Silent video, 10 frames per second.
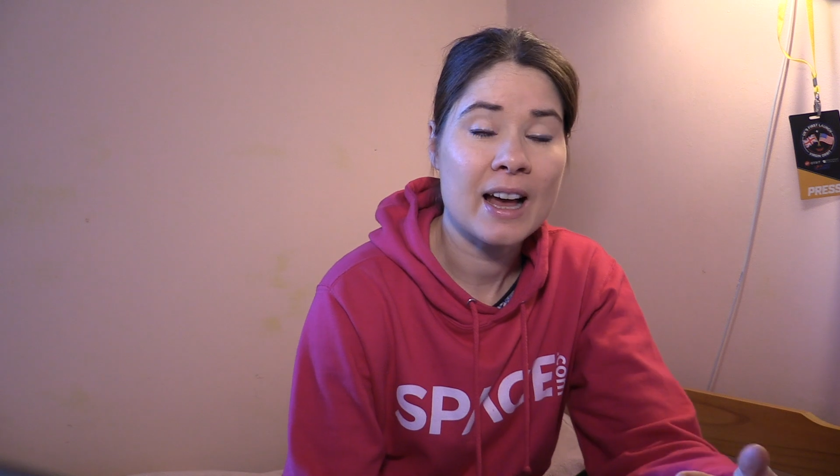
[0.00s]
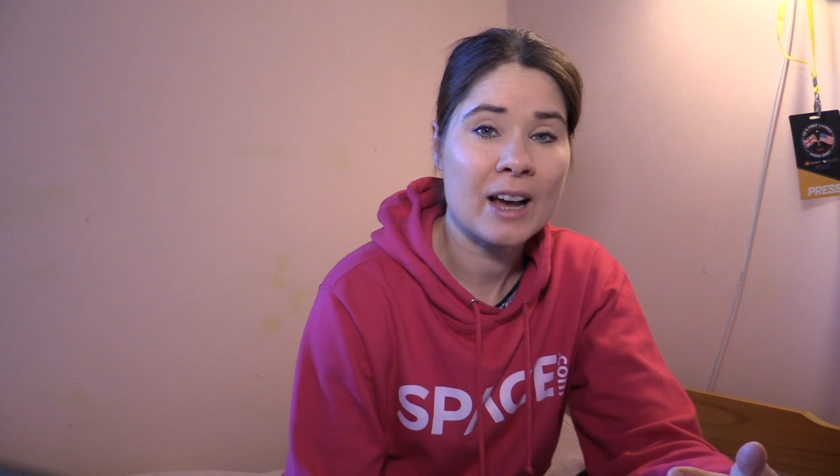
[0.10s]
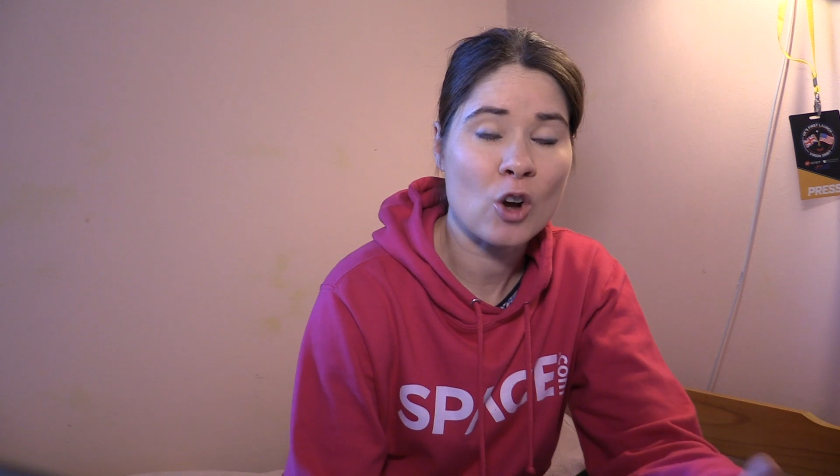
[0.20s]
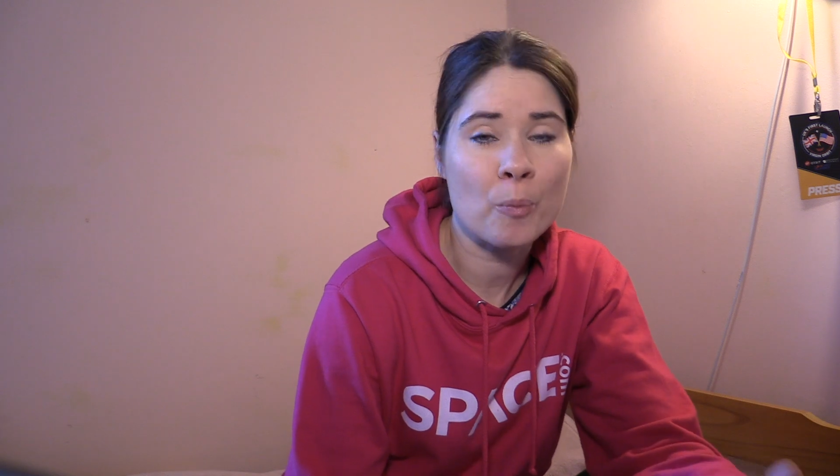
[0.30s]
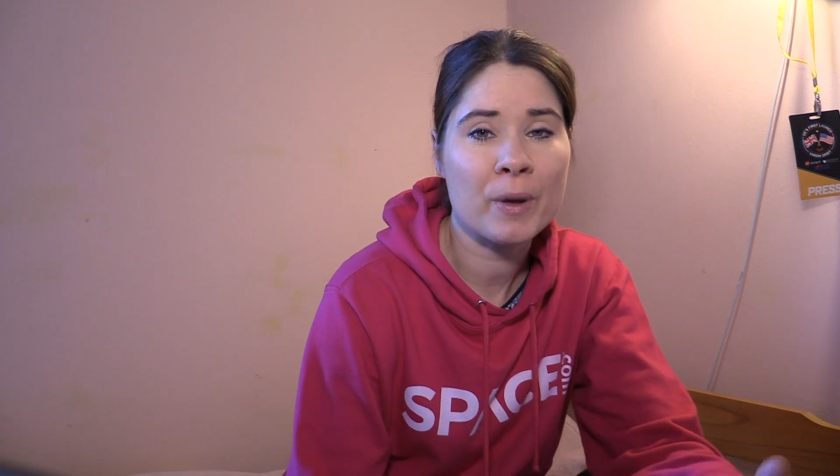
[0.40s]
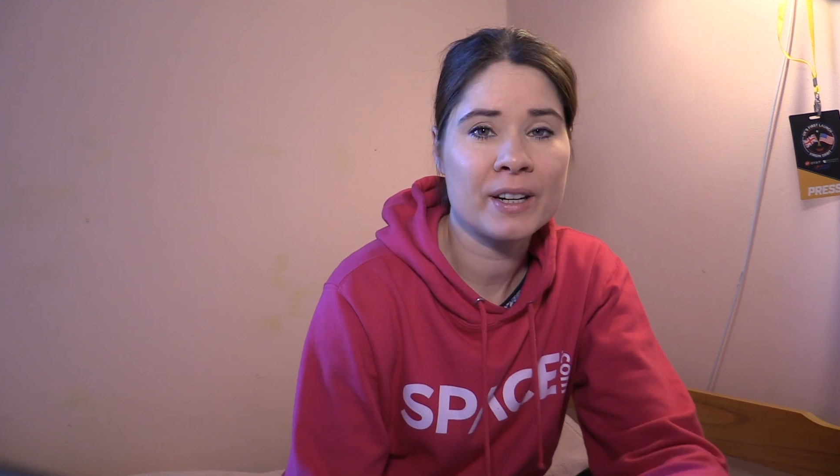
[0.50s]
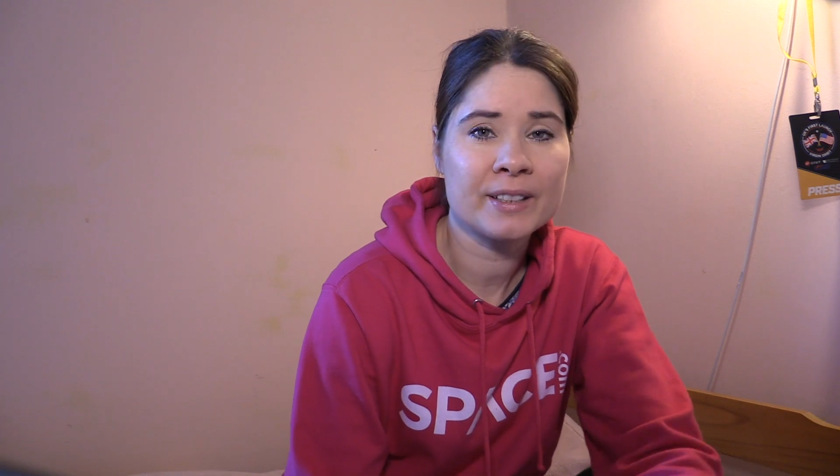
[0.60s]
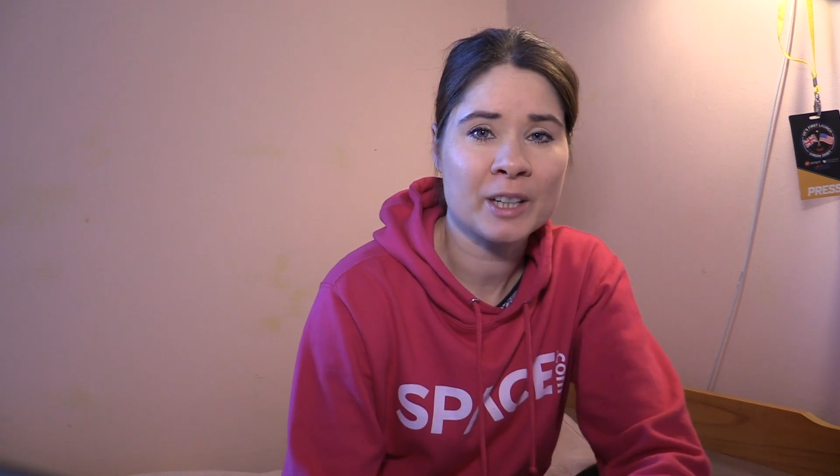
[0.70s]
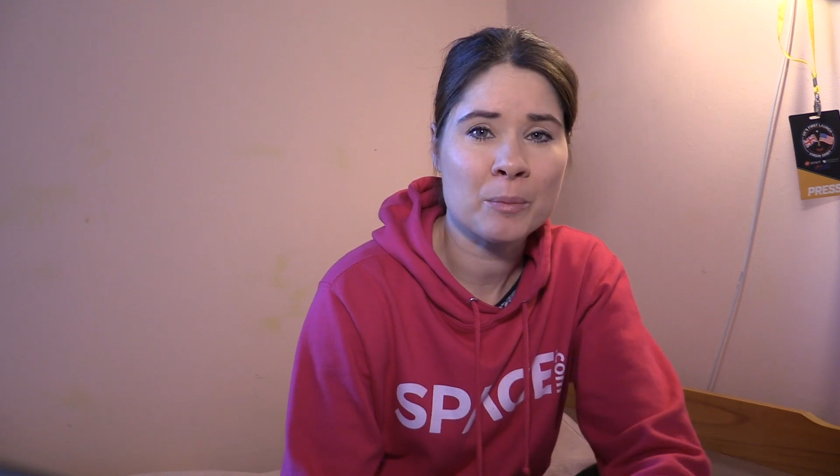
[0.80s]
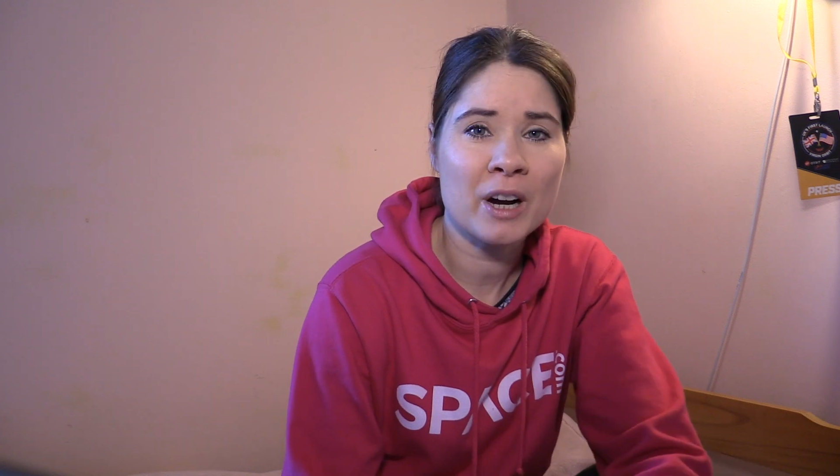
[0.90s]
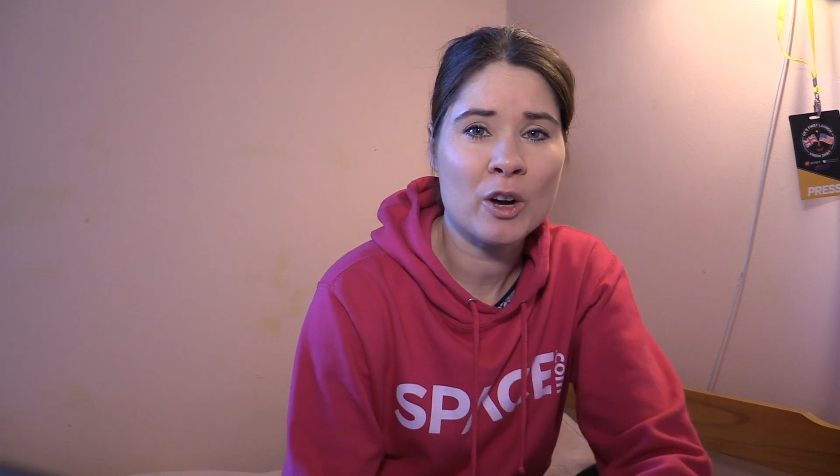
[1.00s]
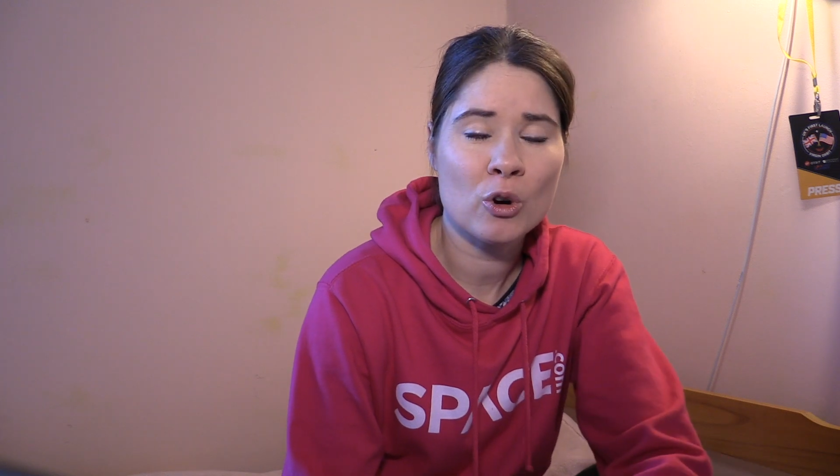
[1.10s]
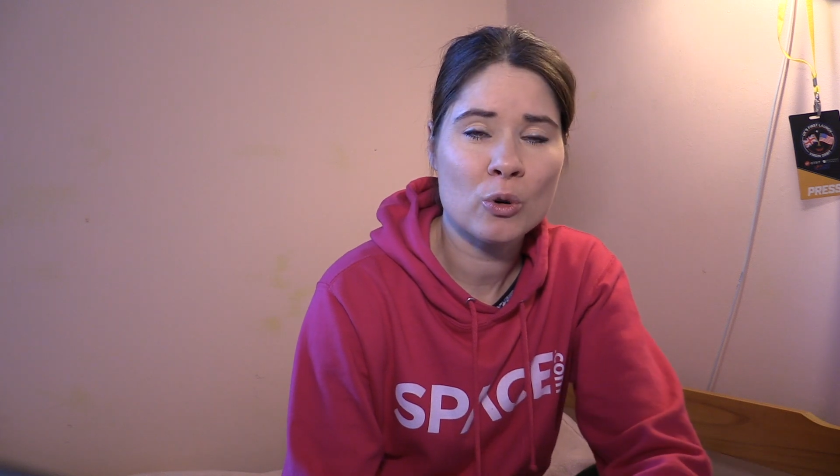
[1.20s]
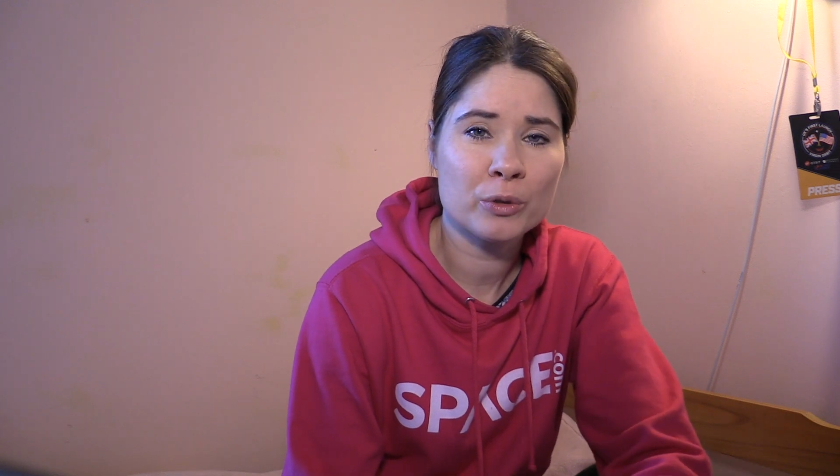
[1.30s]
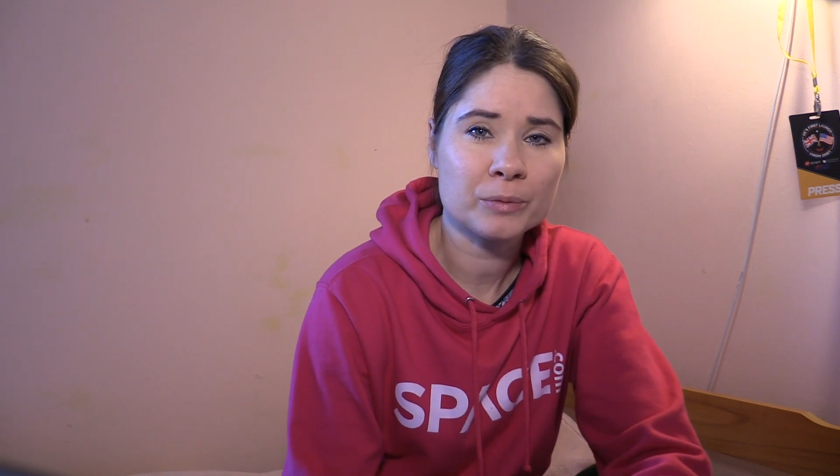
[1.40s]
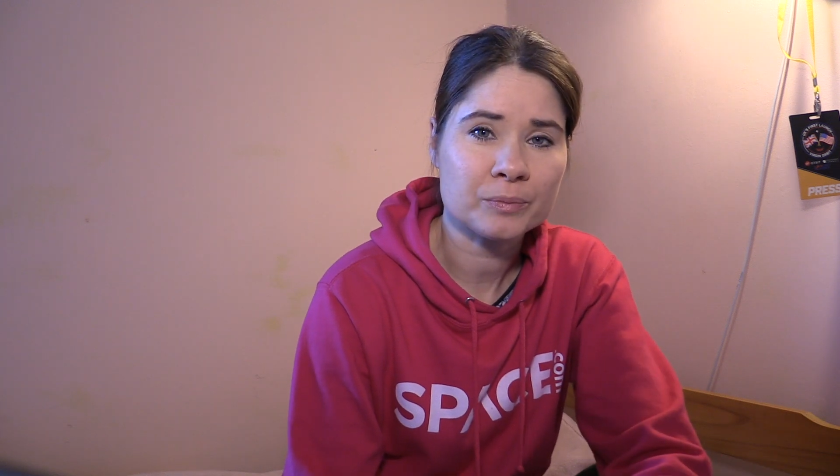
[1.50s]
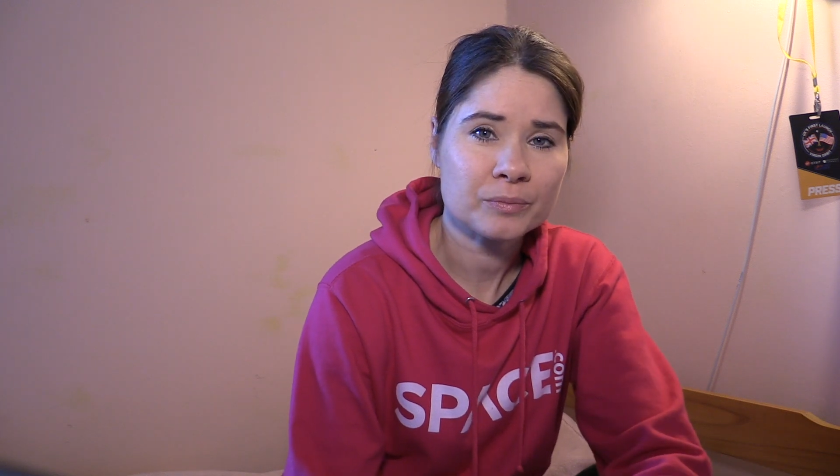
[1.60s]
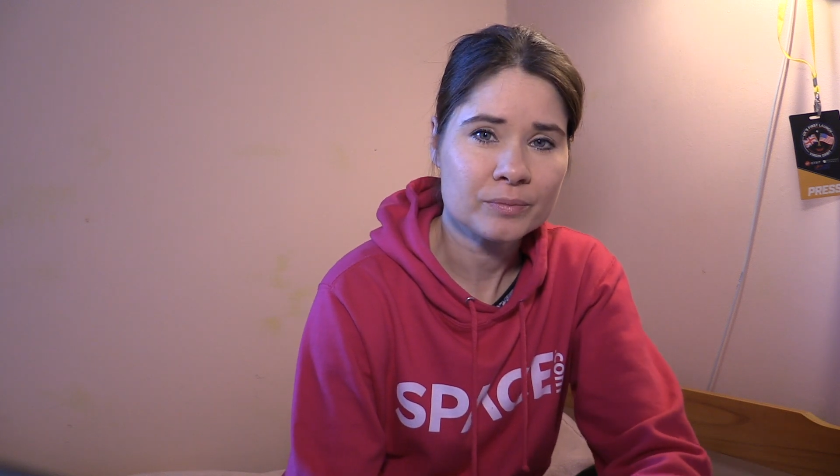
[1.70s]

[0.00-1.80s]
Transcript: copy editing my own